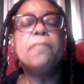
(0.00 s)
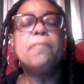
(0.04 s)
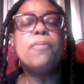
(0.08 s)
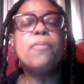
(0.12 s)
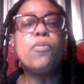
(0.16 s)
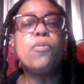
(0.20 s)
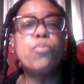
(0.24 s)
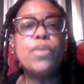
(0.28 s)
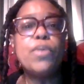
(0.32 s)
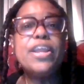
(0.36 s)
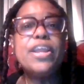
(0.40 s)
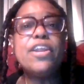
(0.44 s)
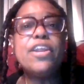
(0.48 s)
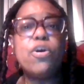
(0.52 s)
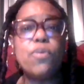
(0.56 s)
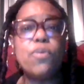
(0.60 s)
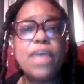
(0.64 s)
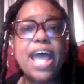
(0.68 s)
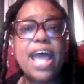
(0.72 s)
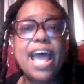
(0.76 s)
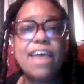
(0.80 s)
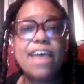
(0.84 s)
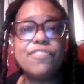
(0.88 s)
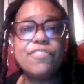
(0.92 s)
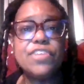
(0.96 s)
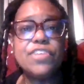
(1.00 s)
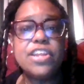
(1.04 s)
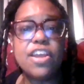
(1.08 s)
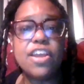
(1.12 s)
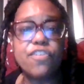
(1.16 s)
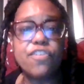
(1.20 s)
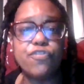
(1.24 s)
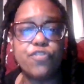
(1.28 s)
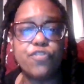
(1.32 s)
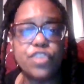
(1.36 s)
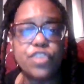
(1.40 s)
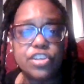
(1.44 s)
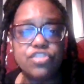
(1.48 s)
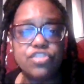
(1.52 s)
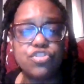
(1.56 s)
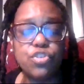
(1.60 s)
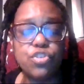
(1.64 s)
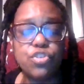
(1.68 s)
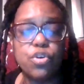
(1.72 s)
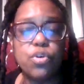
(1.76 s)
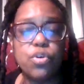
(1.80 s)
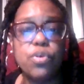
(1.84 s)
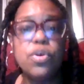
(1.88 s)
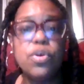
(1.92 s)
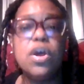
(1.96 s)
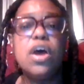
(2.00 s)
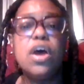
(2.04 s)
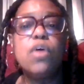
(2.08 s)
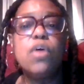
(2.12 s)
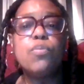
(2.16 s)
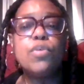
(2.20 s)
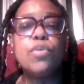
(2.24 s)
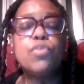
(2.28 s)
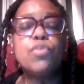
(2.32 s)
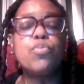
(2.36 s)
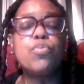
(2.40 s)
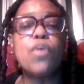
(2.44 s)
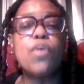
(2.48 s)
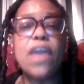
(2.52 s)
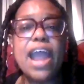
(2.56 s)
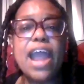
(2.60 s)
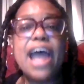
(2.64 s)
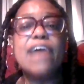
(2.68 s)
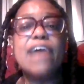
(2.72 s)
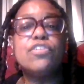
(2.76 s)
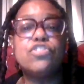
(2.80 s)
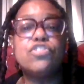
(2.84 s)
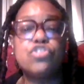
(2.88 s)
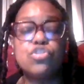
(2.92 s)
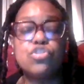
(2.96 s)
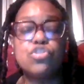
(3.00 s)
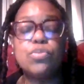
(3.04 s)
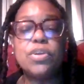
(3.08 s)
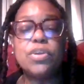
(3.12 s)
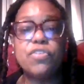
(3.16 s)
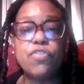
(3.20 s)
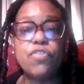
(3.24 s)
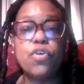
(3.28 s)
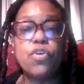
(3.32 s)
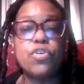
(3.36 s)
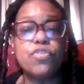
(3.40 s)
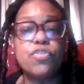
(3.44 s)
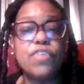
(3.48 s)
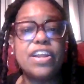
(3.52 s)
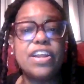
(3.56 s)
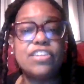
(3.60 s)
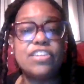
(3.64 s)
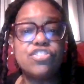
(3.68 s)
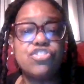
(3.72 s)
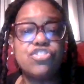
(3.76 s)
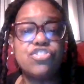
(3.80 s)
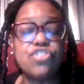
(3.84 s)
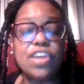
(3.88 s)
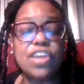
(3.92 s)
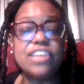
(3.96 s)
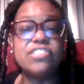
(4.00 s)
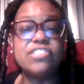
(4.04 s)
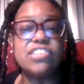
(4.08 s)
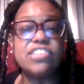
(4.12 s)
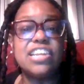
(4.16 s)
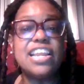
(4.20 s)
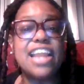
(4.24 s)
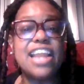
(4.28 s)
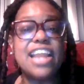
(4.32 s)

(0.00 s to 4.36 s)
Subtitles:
but we don't have enough visual when we're out doing voter registration.